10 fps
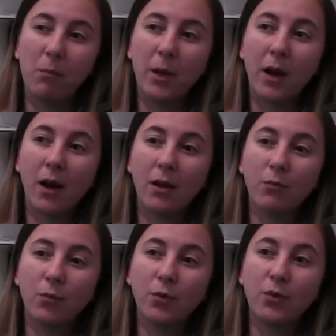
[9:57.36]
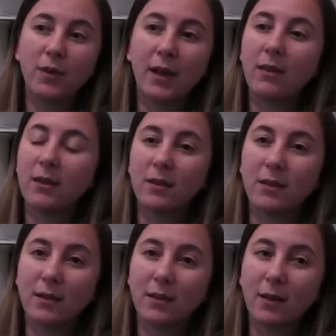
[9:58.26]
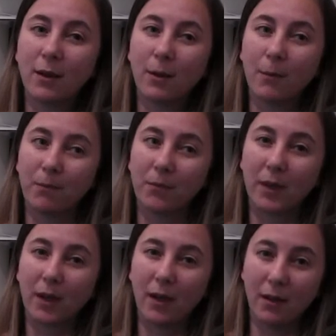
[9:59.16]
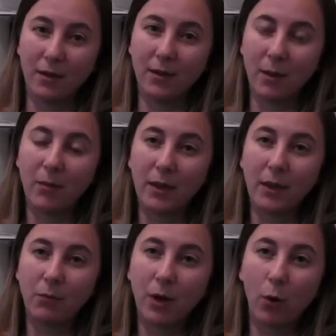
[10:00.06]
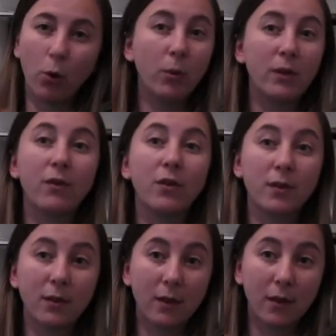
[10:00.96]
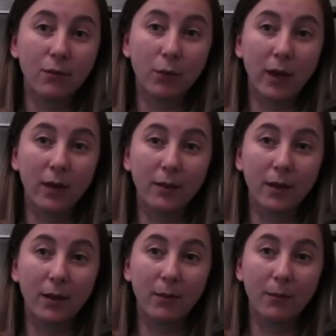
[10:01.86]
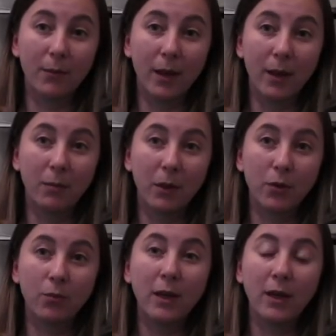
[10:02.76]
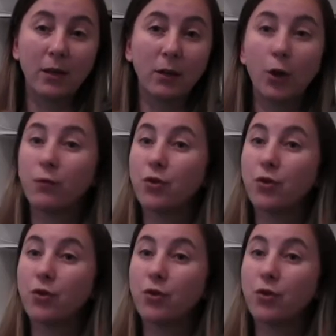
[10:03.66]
But I wouldn't say that this is something that we are always very successful at, because we need a lot